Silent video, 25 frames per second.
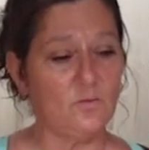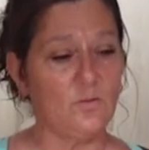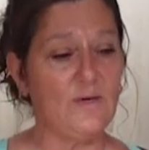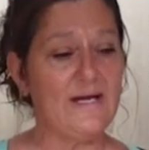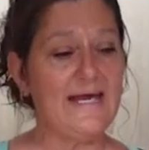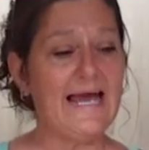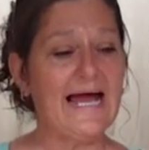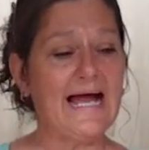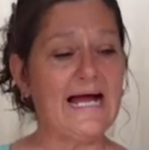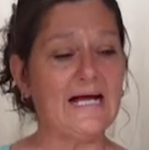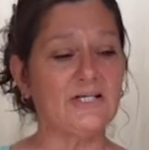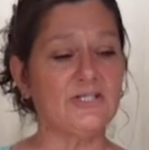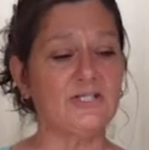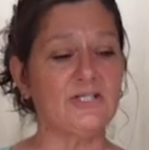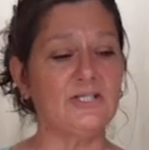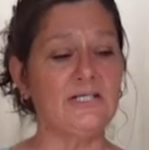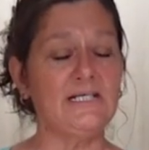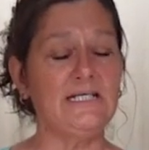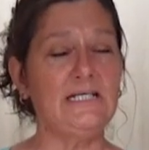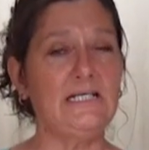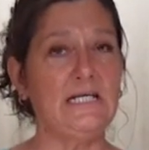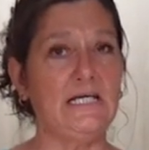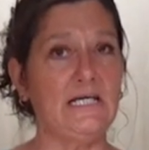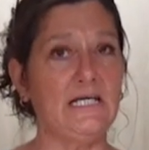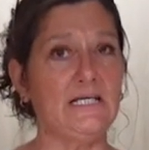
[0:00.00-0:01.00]
we
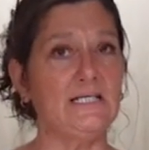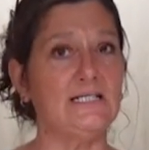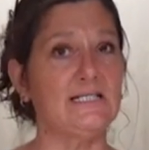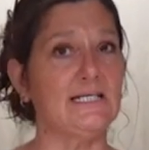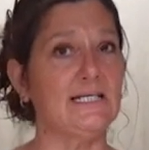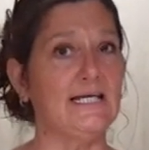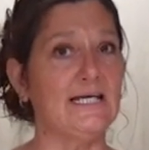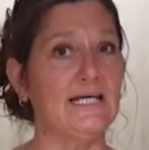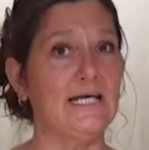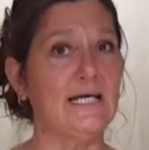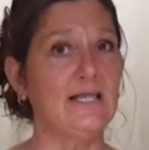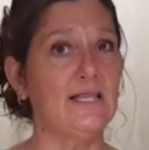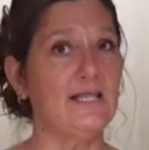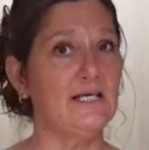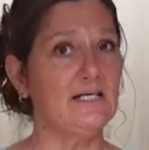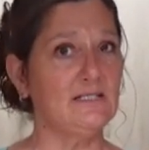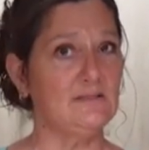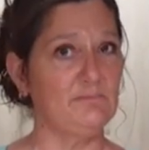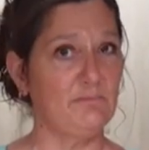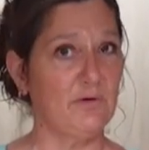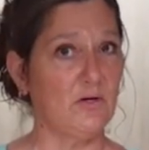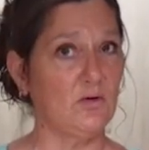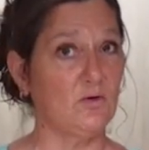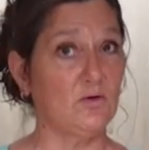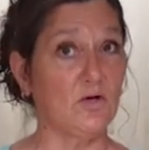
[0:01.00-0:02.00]
actually need to get this
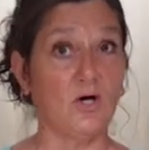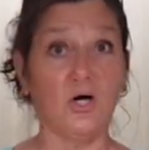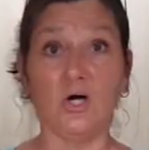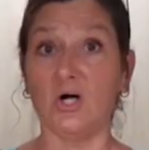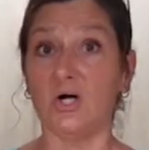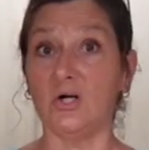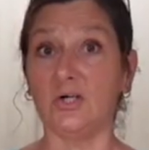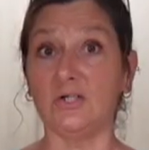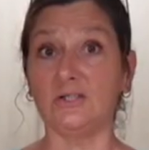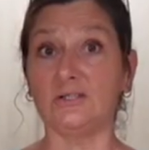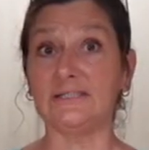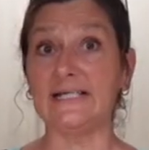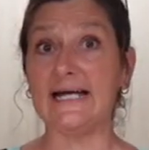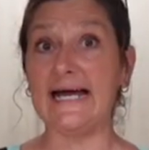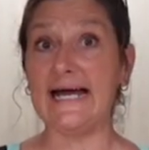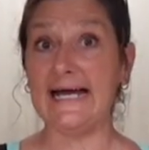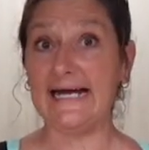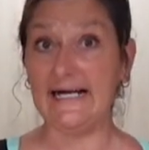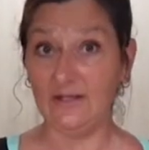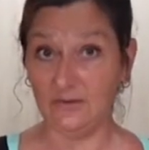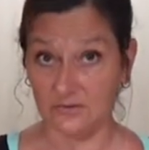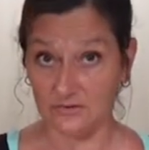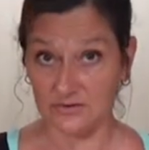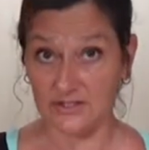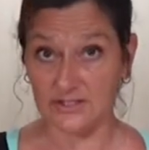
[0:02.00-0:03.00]
boat hauled
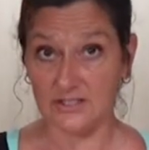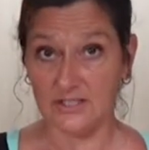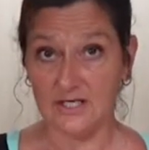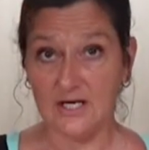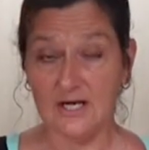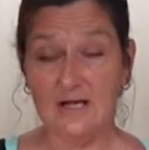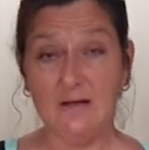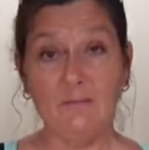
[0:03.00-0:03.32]
out